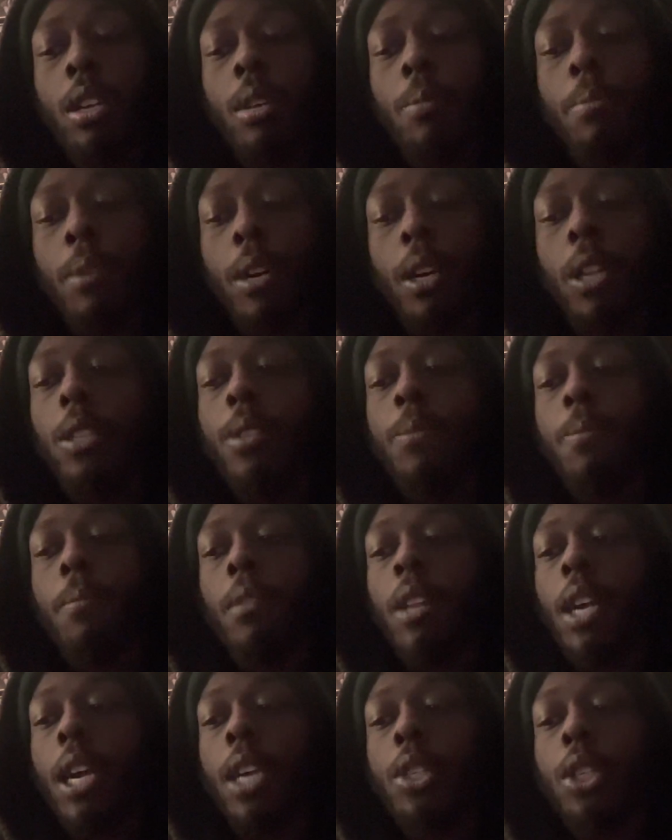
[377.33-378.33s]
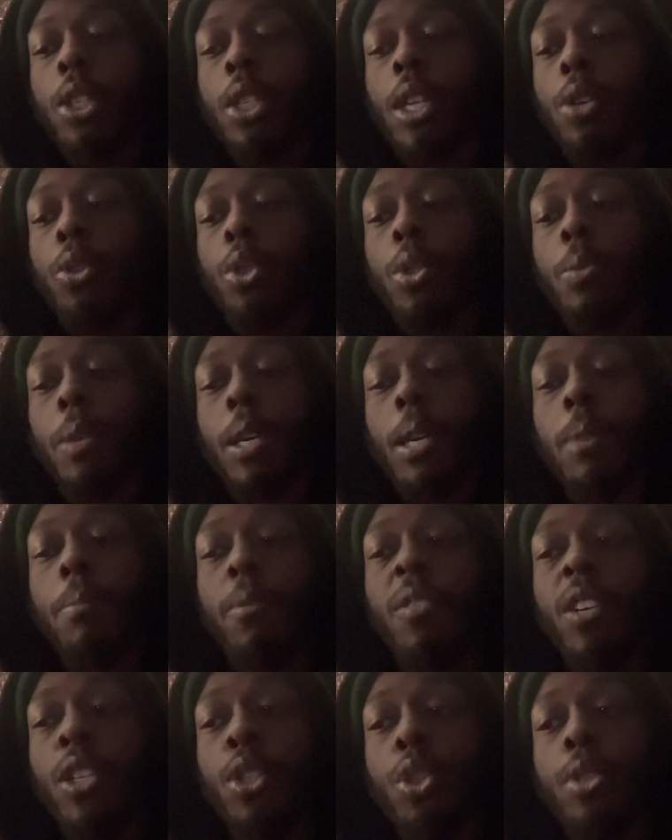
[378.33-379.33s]
But AJ Styles should be a
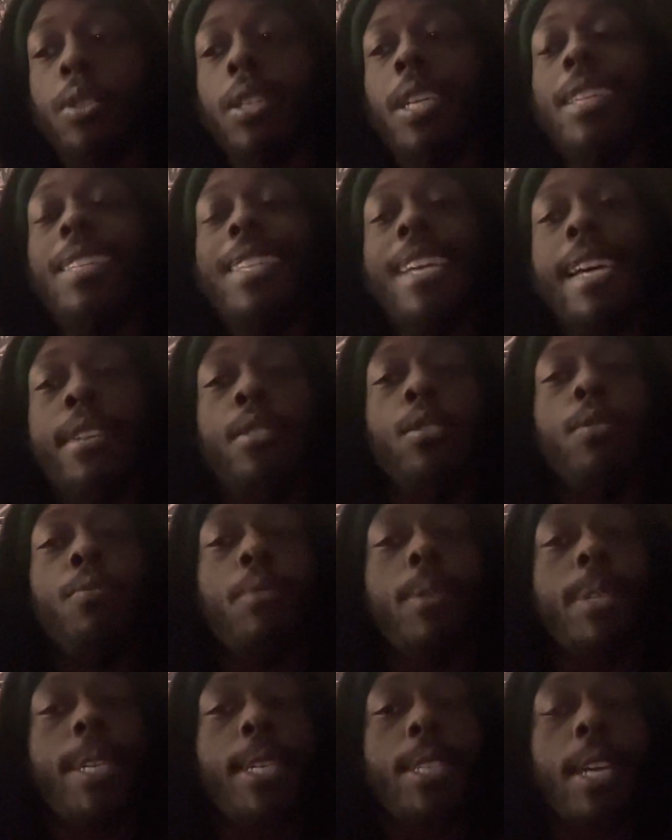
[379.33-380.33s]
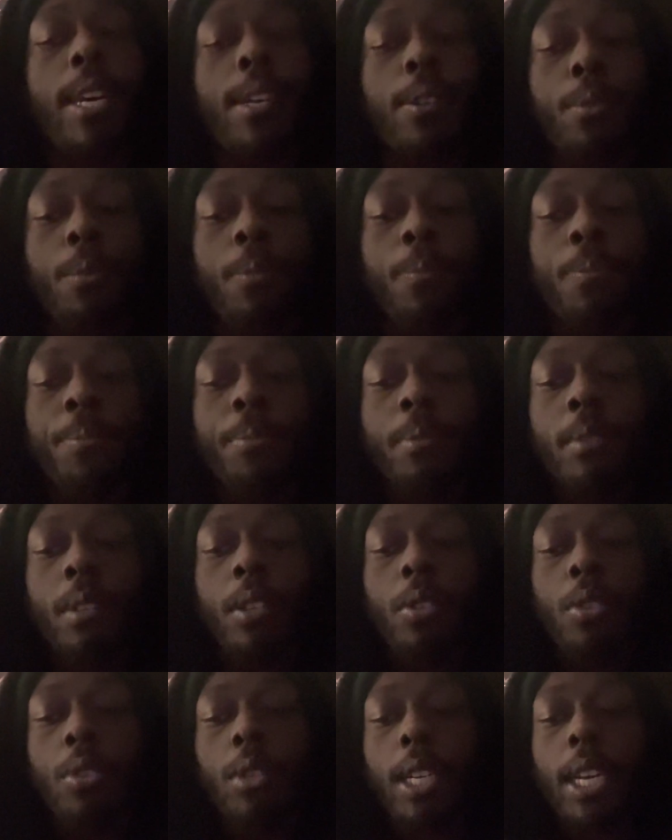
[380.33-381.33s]
feature contender for that title.
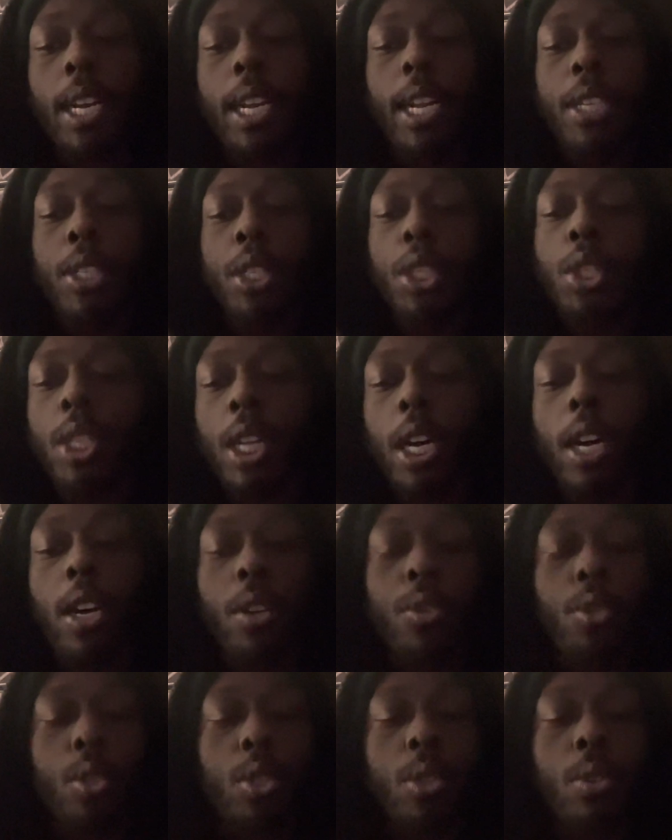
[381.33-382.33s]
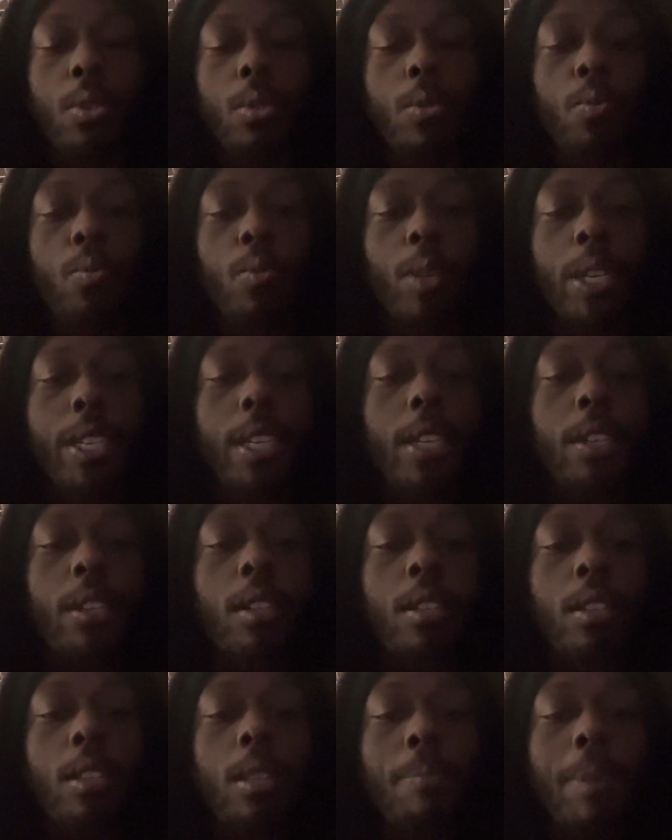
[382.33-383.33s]
So I got AJ Styles winning
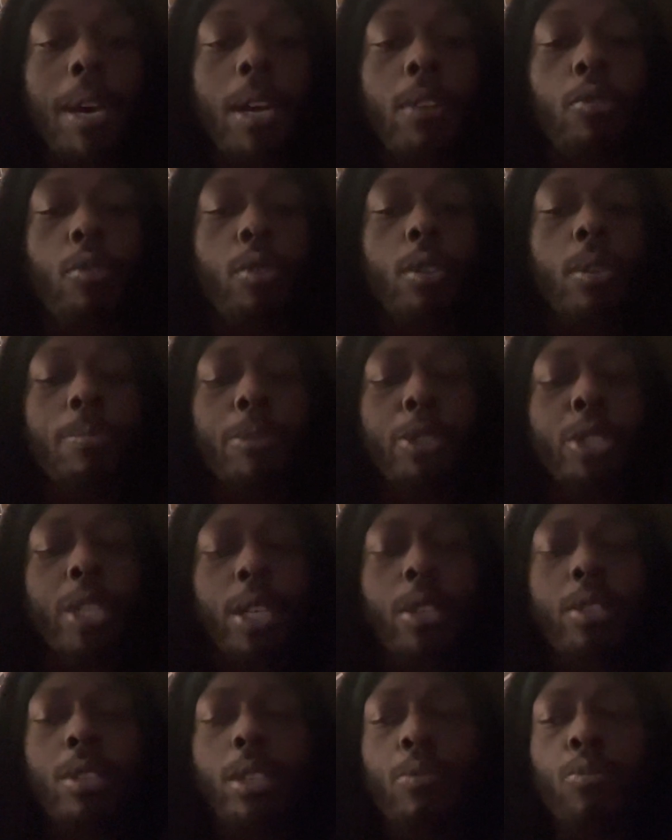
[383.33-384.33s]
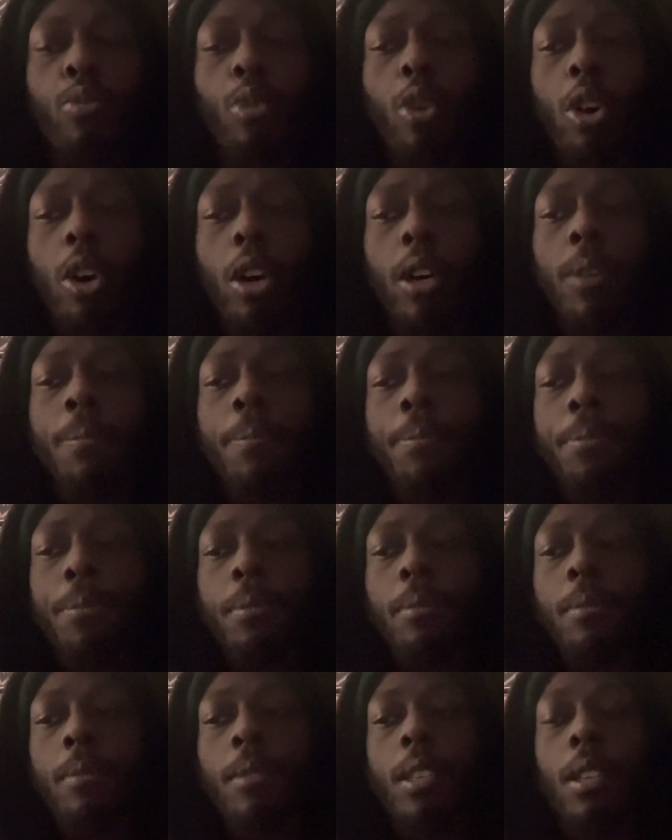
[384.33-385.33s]
the Battle Royal, particularly Raw.
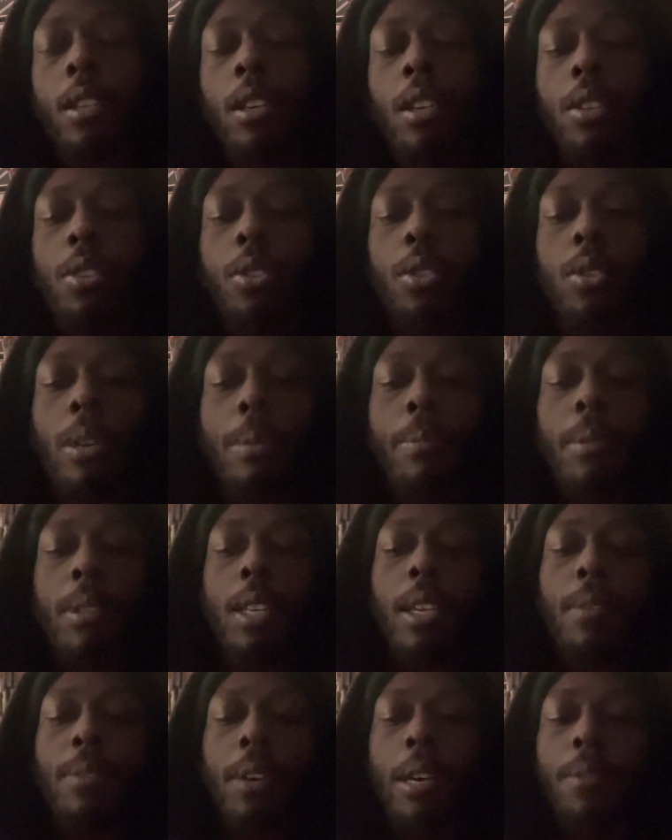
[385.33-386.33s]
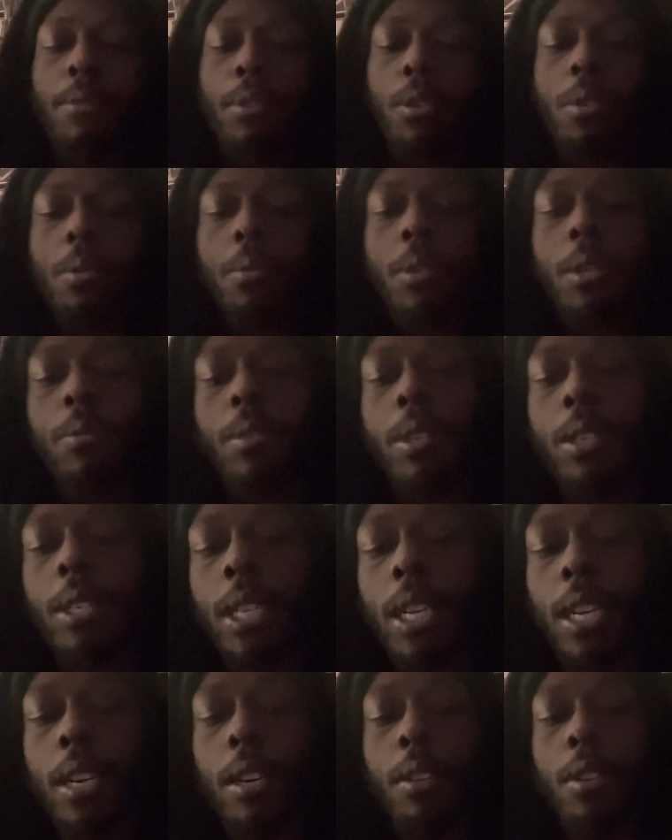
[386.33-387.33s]
So I believe I've already run
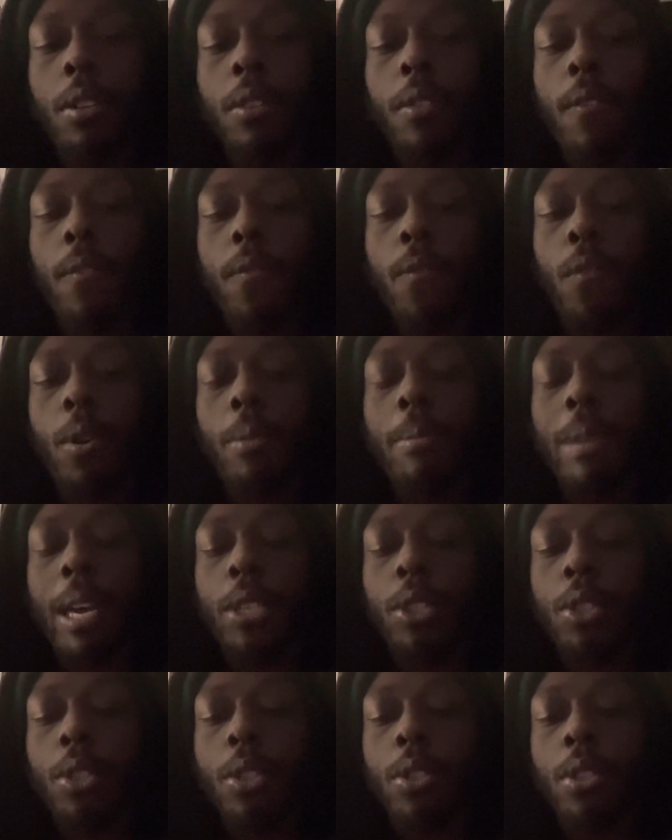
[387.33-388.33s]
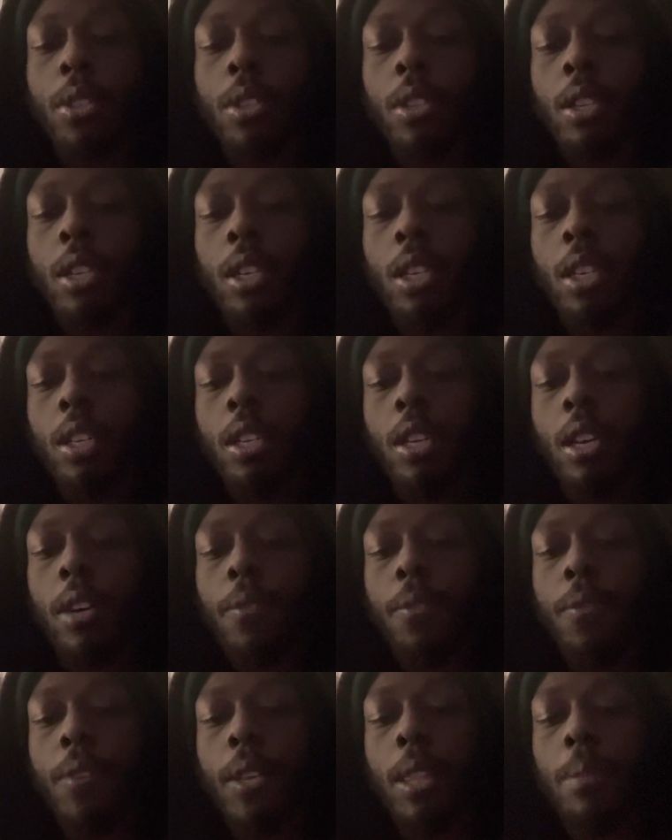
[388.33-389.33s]
down four matches. A
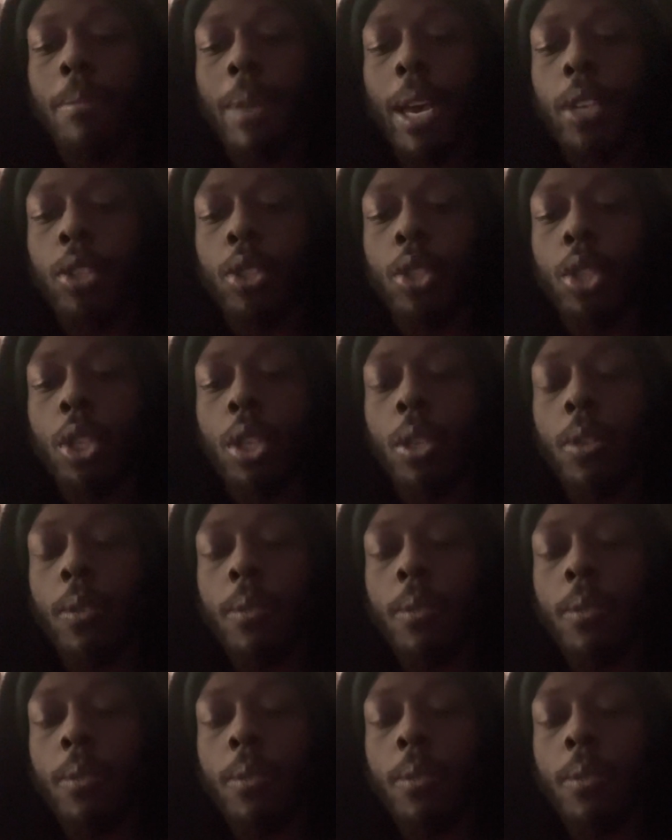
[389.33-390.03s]
fifth match.